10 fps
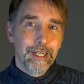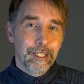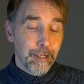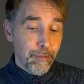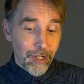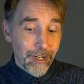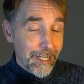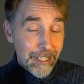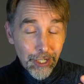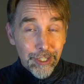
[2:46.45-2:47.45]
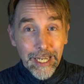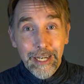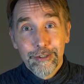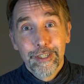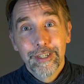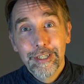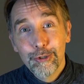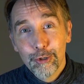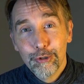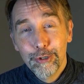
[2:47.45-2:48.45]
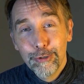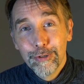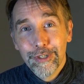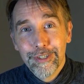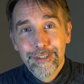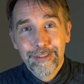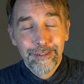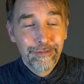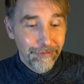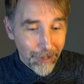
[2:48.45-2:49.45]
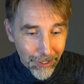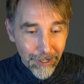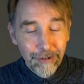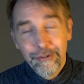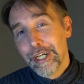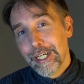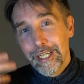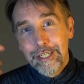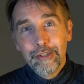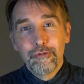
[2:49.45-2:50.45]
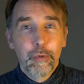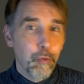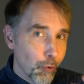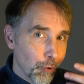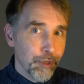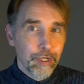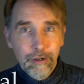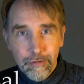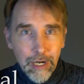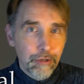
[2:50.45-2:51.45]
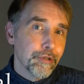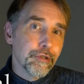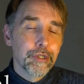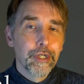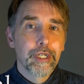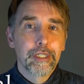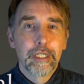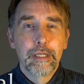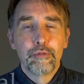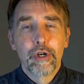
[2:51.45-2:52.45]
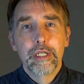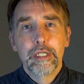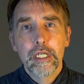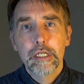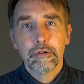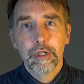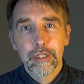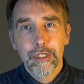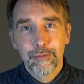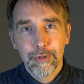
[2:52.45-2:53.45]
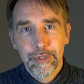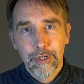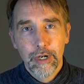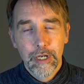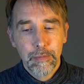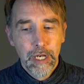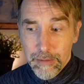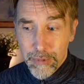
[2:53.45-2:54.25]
Similarly, it's undoubtedly true that the firing in reward and arousal circuits in the brain decreases with time,